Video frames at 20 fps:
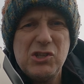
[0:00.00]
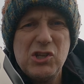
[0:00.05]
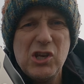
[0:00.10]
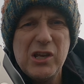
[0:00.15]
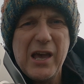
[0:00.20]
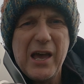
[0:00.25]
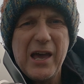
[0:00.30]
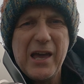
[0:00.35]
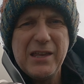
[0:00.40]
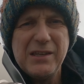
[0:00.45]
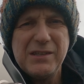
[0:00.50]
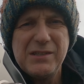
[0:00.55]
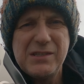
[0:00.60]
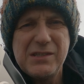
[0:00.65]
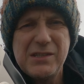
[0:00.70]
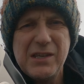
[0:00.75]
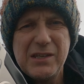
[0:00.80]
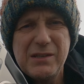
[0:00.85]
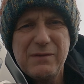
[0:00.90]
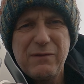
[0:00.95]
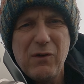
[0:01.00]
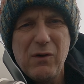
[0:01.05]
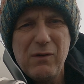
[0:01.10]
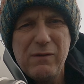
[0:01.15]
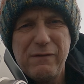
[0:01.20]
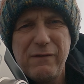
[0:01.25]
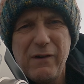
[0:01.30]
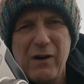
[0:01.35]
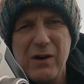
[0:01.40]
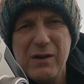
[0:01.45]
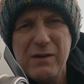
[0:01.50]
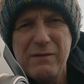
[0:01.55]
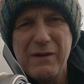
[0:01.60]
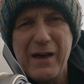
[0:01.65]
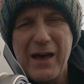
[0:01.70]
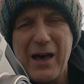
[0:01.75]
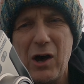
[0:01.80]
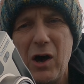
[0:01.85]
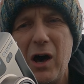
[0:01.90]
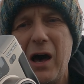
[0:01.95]

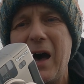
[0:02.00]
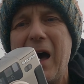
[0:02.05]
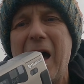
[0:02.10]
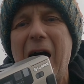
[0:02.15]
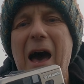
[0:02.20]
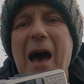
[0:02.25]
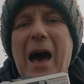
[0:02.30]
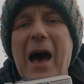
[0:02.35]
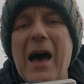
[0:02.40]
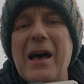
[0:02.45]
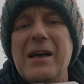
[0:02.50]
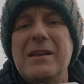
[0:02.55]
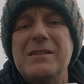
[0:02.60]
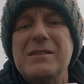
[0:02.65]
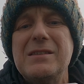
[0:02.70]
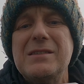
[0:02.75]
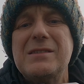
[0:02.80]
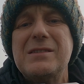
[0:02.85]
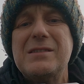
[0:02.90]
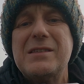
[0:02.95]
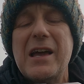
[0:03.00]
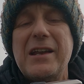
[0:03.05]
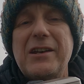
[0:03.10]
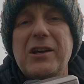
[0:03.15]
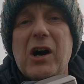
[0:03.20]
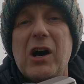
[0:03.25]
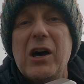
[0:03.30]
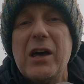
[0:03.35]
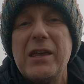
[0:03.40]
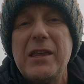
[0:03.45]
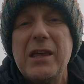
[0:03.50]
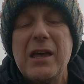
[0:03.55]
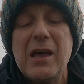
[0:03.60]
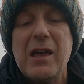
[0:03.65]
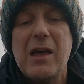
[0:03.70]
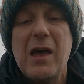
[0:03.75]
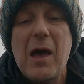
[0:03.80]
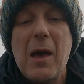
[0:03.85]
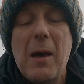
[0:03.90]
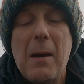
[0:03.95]
GA645Zi
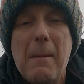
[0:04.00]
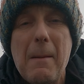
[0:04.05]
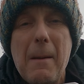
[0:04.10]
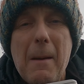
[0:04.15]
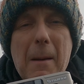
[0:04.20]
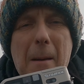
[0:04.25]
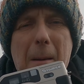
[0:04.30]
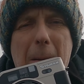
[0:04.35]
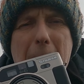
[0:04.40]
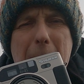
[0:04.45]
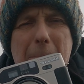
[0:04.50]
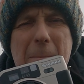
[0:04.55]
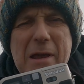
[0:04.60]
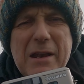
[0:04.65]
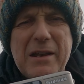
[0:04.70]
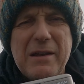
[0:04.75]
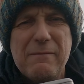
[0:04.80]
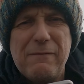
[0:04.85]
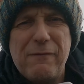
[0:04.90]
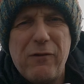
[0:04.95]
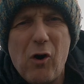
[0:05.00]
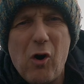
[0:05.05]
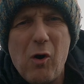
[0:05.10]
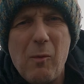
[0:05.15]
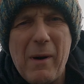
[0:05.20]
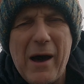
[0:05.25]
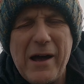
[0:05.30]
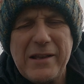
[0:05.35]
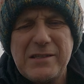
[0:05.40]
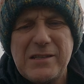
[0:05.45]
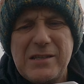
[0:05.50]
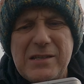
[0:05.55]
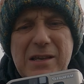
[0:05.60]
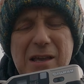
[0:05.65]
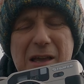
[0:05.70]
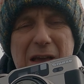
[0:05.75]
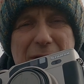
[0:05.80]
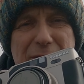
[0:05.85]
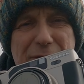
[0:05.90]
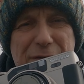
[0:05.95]
medium format
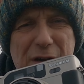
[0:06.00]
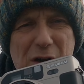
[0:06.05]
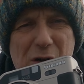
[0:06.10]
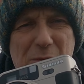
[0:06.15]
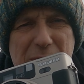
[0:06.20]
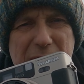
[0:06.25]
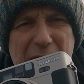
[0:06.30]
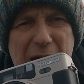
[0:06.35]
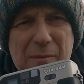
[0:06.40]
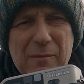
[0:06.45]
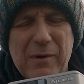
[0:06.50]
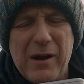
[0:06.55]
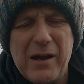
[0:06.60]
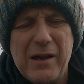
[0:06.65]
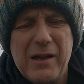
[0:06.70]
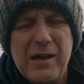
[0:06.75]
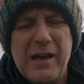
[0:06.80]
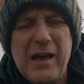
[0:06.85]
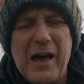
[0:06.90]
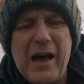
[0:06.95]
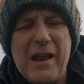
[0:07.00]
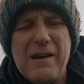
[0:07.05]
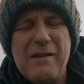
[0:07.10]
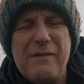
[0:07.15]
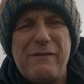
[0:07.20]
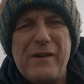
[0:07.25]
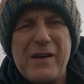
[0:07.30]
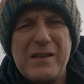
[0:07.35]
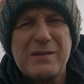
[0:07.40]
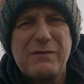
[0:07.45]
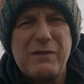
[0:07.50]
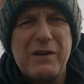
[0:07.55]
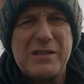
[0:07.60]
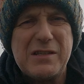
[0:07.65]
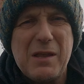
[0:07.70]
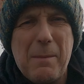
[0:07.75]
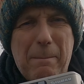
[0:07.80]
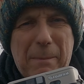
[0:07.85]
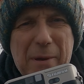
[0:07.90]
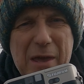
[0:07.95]
film camera, and effectively
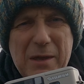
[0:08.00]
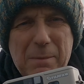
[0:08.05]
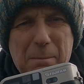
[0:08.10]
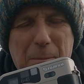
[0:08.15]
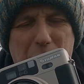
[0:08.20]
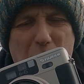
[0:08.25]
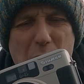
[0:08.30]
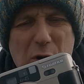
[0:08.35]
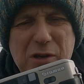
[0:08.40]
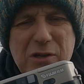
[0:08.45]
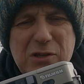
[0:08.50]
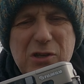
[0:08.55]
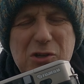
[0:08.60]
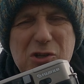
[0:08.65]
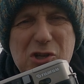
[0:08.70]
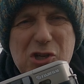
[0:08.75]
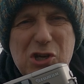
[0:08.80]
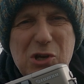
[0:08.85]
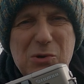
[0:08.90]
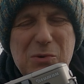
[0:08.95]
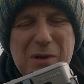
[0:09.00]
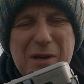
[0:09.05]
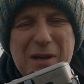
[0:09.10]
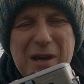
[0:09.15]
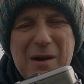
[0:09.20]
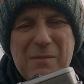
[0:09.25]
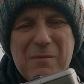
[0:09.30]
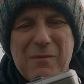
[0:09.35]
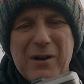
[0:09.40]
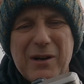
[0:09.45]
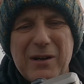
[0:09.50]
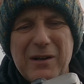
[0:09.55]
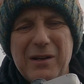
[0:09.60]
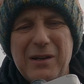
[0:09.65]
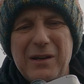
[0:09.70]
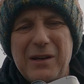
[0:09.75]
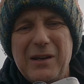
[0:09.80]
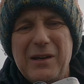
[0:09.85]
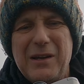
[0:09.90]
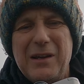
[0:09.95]
it's a big point and shoot camera.
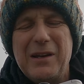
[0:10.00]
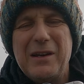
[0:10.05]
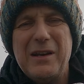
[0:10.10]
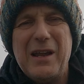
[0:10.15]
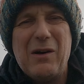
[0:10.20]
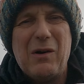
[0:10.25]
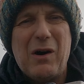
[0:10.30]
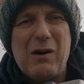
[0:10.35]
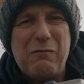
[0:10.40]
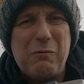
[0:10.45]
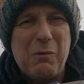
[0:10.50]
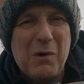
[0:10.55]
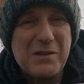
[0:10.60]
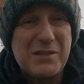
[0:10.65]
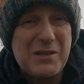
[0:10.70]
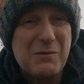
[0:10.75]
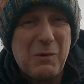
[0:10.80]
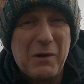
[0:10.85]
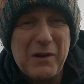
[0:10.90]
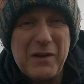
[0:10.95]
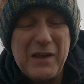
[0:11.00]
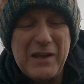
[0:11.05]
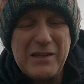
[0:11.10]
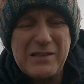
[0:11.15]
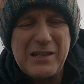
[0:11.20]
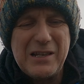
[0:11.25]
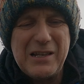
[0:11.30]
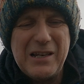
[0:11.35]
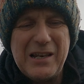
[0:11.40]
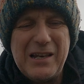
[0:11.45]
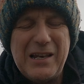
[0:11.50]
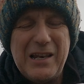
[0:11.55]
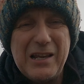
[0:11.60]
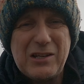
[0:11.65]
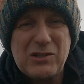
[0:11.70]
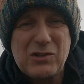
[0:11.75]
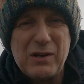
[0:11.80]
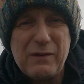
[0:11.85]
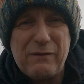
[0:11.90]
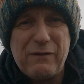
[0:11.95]
Now I've wanted one of these
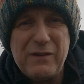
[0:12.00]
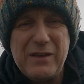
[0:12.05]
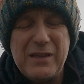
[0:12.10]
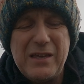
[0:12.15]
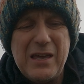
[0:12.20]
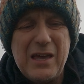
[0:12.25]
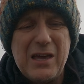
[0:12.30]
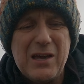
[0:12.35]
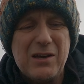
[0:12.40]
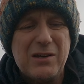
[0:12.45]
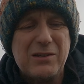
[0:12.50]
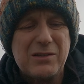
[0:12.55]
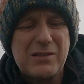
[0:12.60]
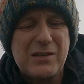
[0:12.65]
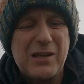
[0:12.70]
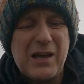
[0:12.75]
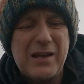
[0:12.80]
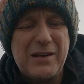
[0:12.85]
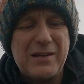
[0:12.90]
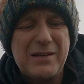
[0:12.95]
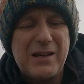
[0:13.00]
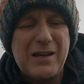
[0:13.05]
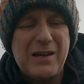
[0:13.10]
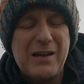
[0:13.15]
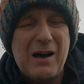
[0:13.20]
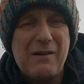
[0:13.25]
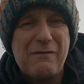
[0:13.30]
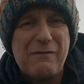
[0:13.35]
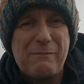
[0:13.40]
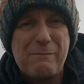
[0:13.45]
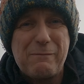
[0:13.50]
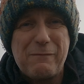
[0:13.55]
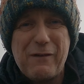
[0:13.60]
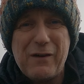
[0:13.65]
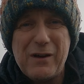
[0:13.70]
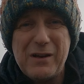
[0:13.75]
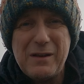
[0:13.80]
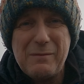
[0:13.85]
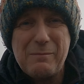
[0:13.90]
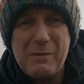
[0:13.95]
literally for years, and I've
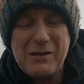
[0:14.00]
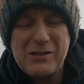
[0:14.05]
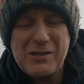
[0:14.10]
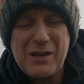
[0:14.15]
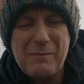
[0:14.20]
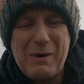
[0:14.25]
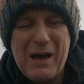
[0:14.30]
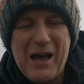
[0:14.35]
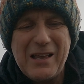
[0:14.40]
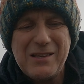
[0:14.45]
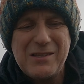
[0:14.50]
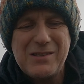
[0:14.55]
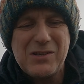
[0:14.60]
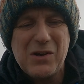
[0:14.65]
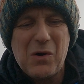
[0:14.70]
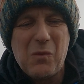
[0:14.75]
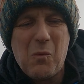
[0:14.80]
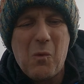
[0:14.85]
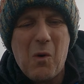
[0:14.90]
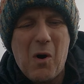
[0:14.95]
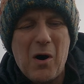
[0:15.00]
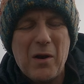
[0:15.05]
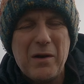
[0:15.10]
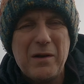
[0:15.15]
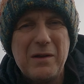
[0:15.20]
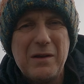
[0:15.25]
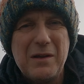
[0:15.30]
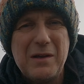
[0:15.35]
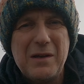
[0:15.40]
finally managed to get my hands on one.